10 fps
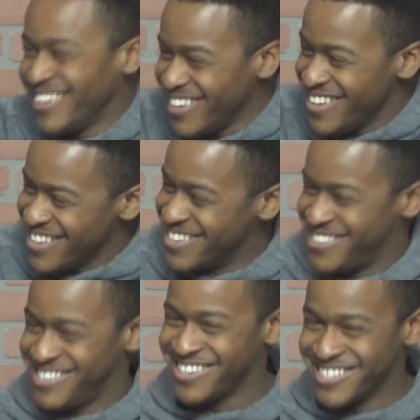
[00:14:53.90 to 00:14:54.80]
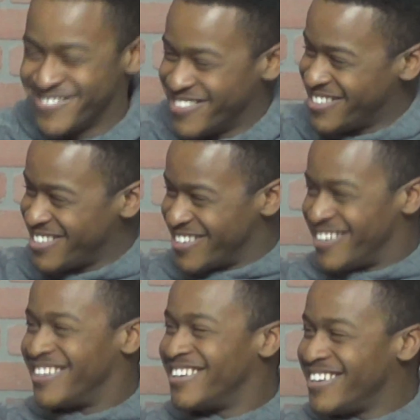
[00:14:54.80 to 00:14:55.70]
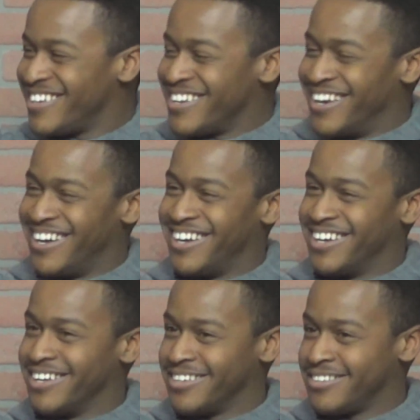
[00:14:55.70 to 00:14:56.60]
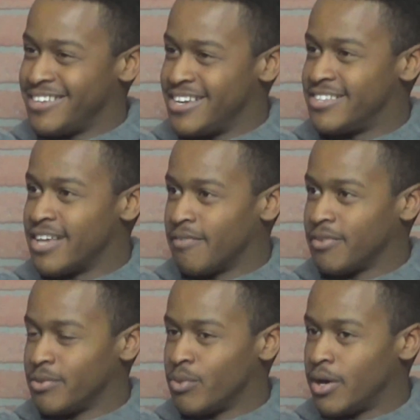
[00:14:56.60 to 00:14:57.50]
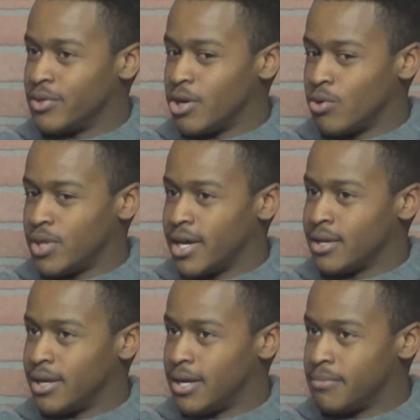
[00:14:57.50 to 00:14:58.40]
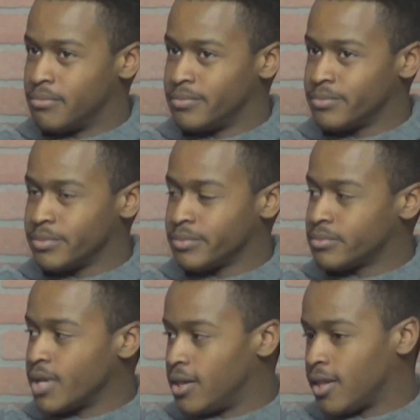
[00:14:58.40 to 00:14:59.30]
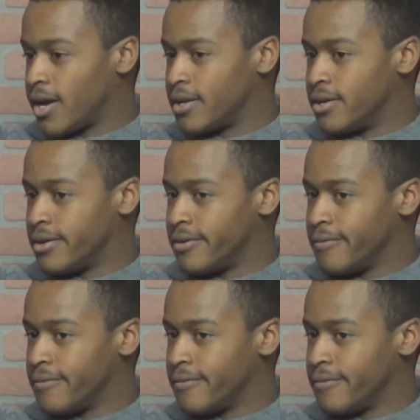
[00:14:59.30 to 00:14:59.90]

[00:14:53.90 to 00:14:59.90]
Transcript: This is a conspiracy theory. It's definitely well known that a lot of